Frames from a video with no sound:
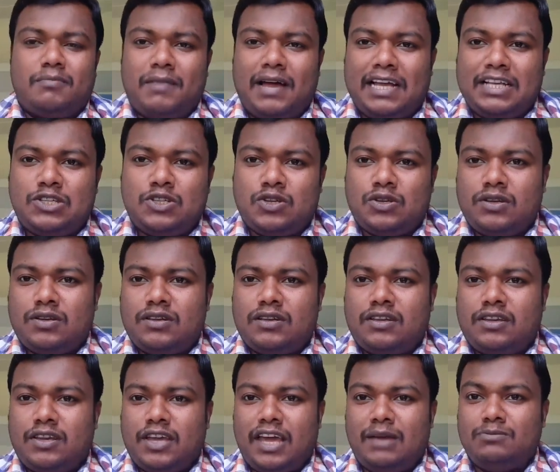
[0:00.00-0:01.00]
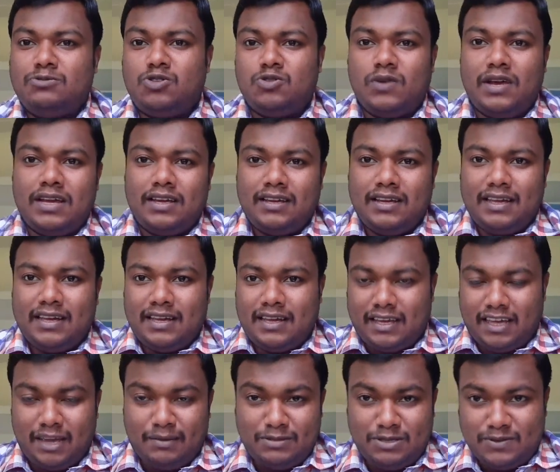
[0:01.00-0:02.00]
the match came to
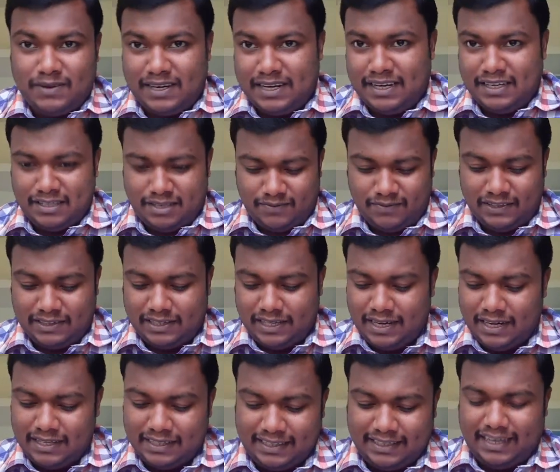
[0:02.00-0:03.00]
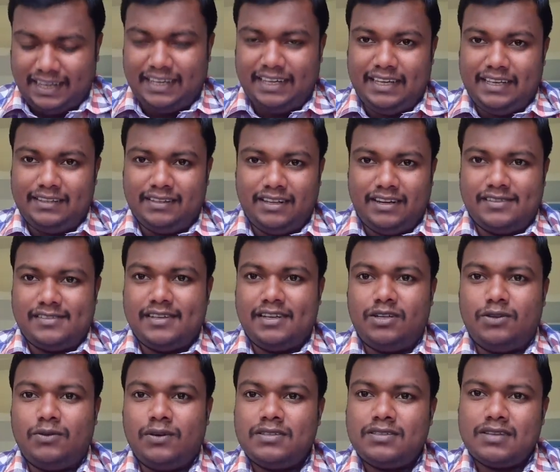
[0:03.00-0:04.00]
an end with a tie. The
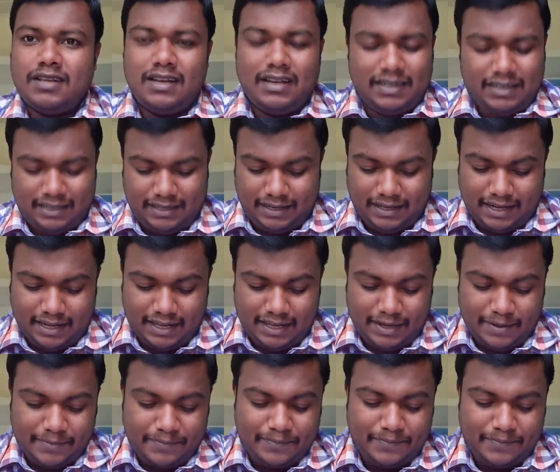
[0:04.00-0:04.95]
result was tie.